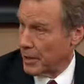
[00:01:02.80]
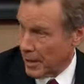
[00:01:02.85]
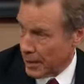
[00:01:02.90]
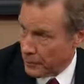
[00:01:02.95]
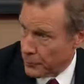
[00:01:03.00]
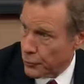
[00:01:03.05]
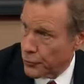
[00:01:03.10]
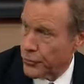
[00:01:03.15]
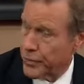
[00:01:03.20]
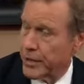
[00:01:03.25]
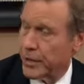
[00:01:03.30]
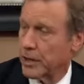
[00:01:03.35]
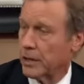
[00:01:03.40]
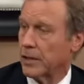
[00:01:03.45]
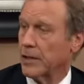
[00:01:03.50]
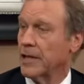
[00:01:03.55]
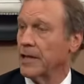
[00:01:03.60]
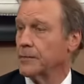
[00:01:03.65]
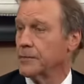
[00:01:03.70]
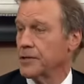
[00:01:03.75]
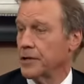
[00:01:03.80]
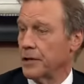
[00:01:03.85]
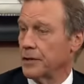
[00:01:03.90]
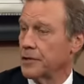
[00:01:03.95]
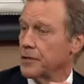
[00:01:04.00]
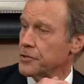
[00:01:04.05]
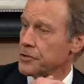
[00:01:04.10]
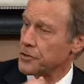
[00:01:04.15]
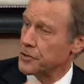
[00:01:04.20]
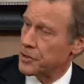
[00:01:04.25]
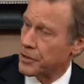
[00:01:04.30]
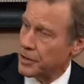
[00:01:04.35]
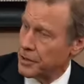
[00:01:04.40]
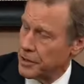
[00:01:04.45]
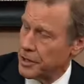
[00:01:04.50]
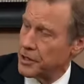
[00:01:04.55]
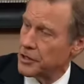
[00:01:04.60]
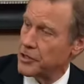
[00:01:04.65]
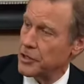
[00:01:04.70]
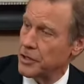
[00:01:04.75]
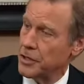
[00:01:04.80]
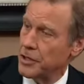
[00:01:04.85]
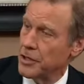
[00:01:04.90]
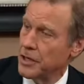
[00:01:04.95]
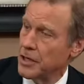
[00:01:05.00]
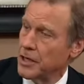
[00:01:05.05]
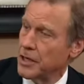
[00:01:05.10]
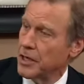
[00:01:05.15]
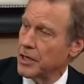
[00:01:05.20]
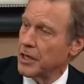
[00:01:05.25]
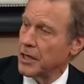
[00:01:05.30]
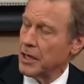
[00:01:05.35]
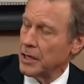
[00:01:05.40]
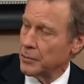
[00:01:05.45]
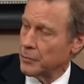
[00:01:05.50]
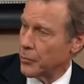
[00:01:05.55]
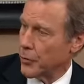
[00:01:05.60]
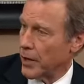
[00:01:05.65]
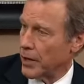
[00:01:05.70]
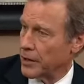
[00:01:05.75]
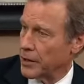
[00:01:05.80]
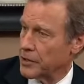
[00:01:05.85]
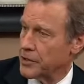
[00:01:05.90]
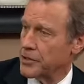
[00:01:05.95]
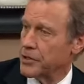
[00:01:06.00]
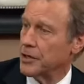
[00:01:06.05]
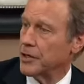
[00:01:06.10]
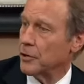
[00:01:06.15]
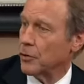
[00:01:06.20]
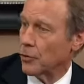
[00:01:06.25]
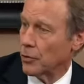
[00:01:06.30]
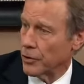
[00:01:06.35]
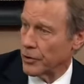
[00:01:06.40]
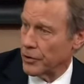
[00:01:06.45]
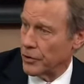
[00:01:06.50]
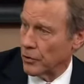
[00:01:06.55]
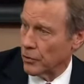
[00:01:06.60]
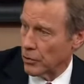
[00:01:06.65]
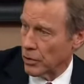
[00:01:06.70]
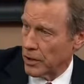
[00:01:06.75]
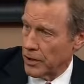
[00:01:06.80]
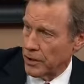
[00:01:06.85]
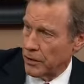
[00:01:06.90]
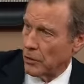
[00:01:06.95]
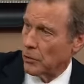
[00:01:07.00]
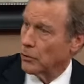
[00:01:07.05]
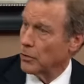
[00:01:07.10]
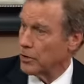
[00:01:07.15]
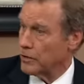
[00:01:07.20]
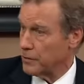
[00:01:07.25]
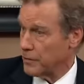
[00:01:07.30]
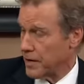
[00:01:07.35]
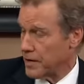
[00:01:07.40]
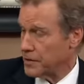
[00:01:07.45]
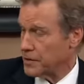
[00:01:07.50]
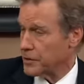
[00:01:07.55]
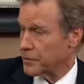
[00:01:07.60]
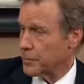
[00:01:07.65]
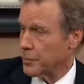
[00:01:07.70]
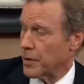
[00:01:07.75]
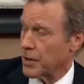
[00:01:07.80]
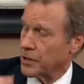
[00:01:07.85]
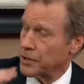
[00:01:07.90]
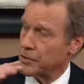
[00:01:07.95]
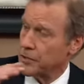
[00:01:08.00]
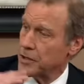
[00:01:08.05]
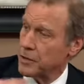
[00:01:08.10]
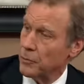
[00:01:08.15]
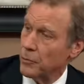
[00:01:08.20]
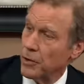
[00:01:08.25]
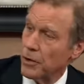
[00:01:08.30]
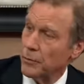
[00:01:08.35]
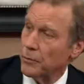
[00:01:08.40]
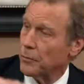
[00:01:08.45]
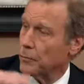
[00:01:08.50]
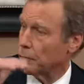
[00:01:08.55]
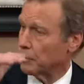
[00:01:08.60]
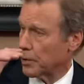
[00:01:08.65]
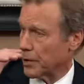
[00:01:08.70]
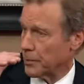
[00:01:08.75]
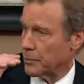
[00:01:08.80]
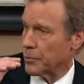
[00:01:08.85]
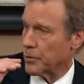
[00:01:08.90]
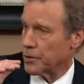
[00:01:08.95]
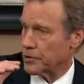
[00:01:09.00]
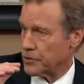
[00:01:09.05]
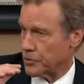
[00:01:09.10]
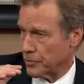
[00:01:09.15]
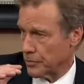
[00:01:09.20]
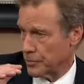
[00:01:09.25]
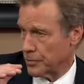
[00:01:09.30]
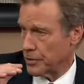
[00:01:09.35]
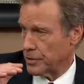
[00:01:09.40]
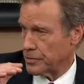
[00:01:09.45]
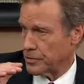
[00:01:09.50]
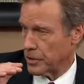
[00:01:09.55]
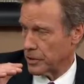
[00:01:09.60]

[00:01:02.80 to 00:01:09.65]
and preeclampsia, and this is a condition in pregnancy or in the early phases of pregnancy where blood pressure is